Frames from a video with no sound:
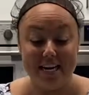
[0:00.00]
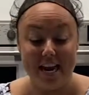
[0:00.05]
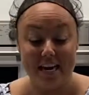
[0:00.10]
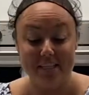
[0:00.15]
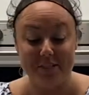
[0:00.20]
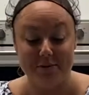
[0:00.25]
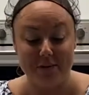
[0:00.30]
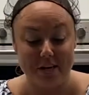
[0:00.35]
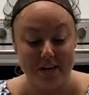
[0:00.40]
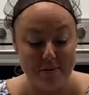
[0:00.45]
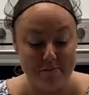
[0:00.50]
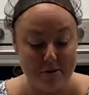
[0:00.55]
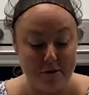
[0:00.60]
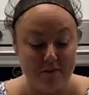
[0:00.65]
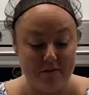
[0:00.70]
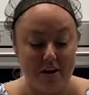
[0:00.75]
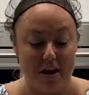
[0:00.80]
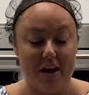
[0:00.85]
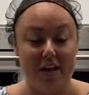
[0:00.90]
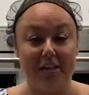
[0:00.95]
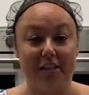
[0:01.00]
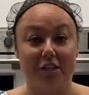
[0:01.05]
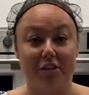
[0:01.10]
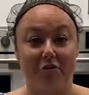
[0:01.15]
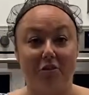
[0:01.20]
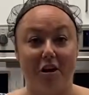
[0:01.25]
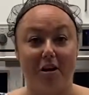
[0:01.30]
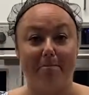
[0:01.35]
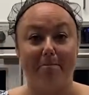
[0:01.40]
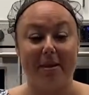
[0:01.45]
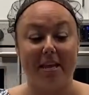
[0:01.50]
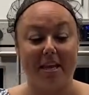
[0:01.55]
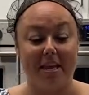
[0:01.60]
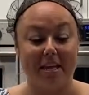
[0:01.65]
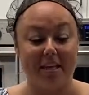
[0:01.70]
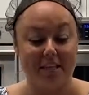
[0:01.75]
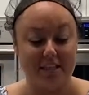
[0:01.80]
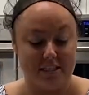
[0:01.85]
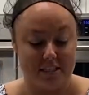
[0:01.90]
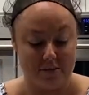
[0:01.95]
next we're gonna move on to our
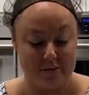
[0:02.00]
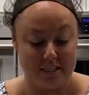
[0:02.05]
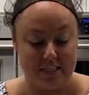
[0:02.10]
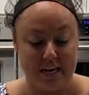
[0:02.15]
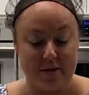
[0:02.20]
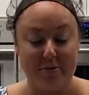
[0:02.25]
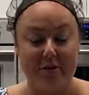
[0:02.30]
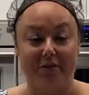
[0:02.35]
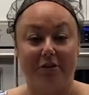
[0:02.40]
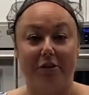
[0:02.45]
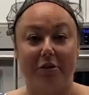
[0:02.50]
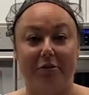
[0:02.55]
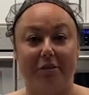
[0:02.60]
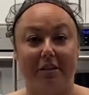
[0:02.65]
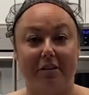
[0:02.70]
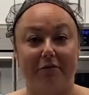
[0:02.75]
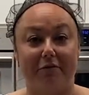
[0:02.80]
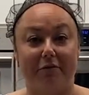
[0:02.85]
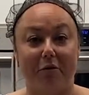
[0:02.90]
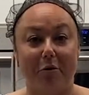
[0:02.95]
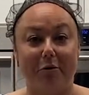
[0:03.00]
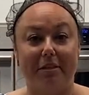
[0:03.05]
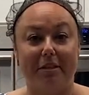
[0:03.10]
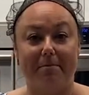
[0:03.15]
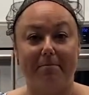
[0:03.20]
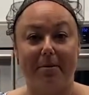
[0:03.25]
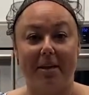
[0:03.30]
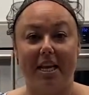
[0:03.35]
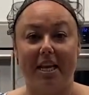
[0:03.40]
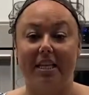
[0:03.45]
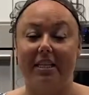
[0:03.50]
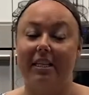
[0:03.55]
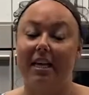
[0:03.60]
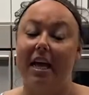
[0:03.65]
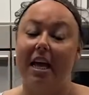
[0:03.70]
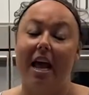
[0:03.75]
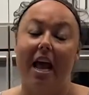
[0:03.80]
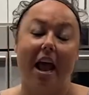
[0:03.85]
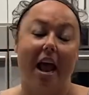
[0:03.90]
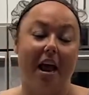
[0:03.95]
peas. So today we've chosen frozen peas.
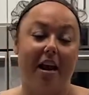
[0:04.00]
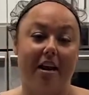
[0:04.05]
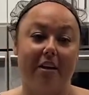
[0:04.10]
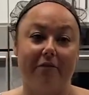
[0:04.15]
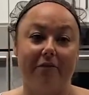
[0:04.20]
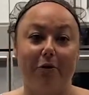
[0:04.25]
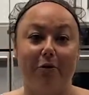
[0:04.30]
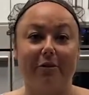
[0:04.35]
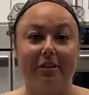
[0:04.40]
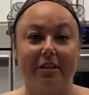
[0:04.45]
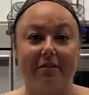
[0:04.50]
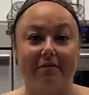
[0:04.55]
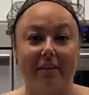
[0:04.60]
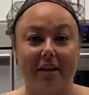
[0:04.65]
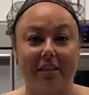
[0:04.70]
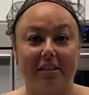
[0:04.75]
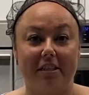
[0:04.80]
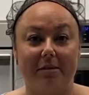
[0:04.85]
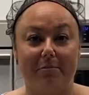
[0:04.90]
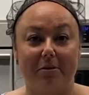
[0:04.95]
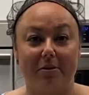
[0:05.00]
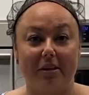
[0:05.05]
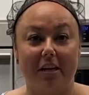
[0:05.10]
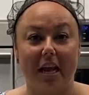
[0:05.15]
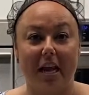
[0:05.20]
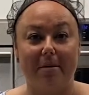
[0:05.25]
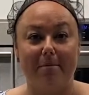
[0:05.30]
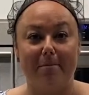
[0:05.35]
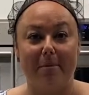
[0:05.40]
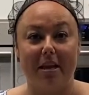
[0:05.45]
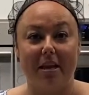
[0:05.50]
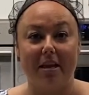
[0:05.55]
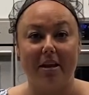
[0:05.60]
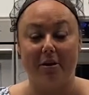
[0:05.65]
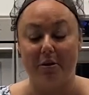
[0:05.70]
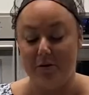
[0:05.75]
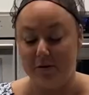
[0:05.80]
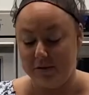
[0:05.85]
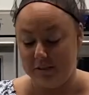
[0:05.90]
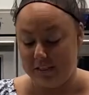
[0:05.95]
Any frozen vegetable can be
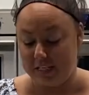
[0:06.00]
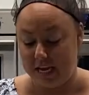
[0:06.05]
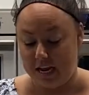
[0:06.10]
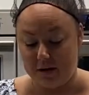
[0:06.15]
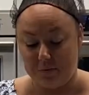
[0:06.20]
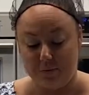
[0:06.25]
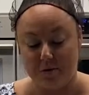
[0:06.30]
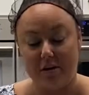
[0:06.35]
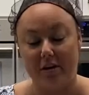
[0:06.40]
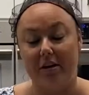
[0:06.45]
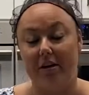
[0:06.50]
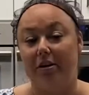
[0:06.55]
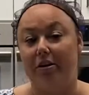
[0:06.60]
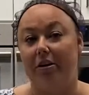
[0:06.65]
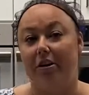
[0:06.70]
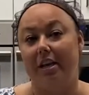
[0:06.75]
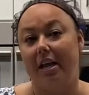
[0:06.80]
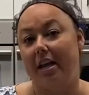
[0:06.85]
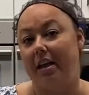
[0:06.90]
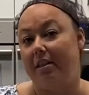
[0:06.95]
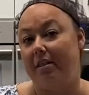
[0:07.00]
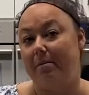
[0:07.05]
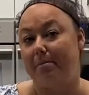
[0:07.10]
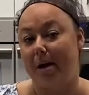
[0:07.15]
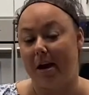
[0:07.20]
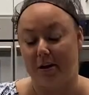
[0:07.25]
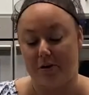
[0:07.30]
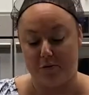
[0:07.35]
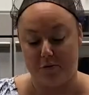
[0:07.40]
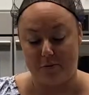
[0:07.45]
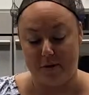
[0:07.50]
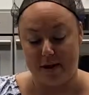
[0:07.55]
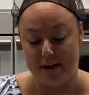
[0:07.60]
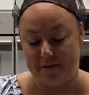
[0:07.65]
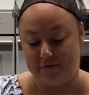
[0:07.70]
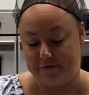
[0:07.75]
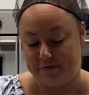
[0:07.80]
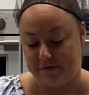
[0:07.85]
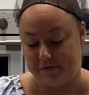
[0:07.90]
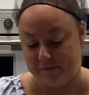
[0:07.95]
used, and we're gonna cook it in the microwave.
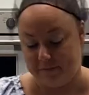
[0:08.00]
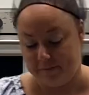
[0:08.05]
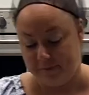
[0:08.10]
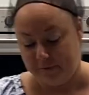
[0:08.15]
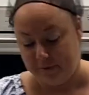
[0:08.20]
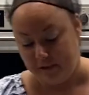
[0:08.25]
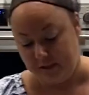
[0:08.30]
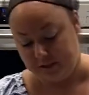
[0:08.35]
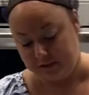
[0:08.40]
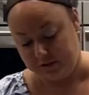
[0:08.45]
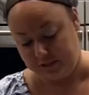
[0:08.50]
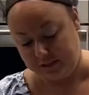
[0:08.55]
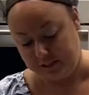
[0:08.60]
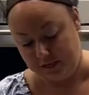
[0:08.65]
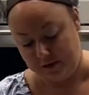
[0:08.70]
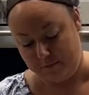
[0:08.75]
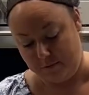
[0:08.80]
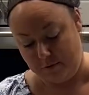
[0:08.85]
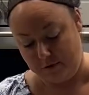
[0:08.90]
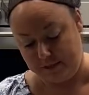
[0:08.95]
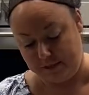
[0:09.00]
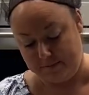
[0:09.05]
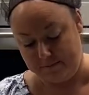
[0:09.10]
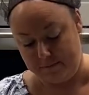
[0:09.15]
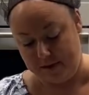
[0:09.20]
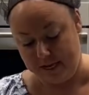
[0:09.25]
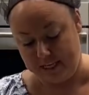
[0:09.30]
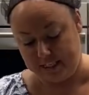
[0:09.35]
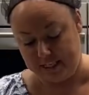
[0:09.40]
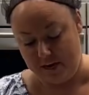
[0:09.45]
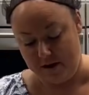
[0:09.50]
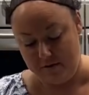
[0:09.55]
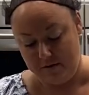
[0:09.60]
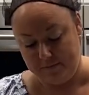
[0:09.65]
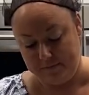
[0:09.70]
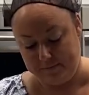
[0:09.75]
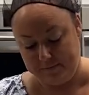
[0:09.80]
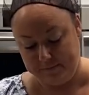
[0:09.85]
So we're just gonna pour some peas out.